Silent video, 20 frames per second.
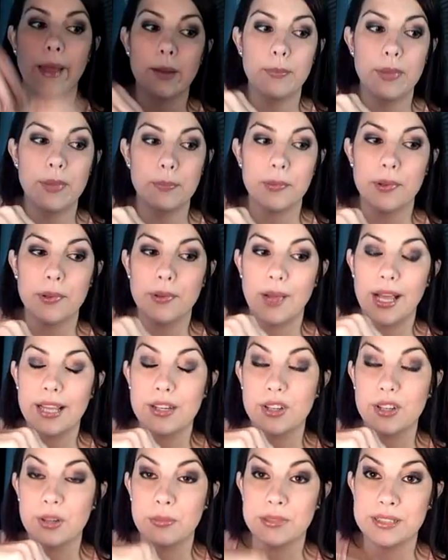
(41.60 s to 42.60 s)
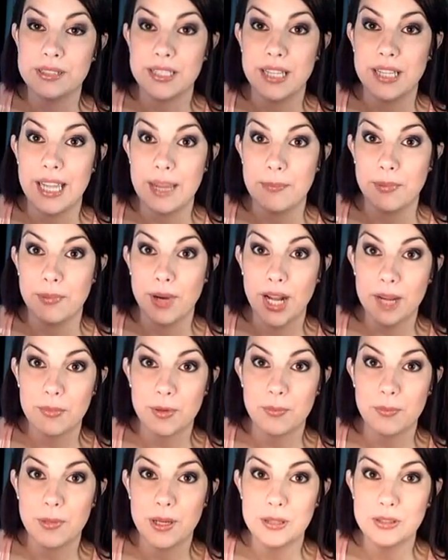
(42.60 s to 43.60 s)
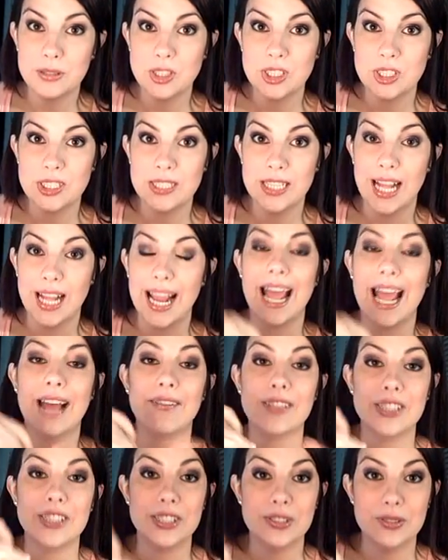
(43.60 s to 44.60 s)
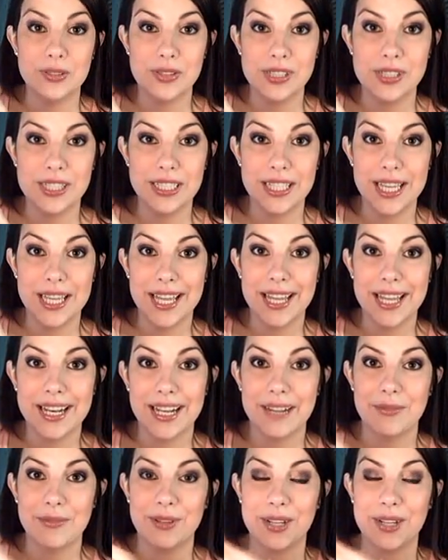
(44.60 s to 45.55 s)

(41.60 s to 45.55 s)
a lot of people like Urban Decay Primer Potion. I haven't used it yet.